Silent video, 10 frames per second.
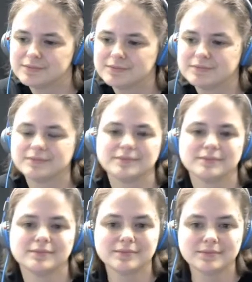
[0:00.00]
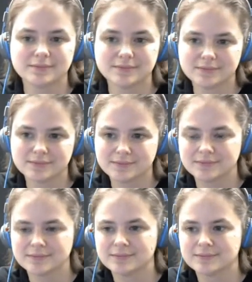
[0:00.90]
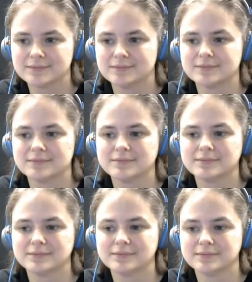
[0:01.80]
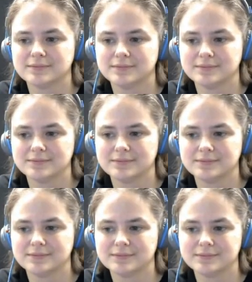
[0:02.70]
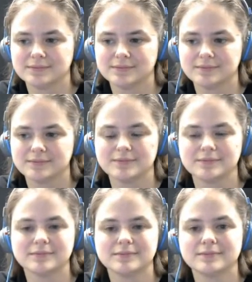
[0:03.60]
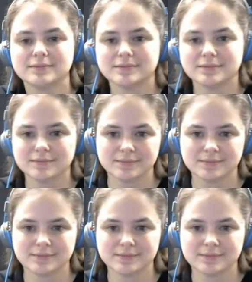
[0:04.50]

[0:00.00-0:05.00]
No words are spoken by the person on screen.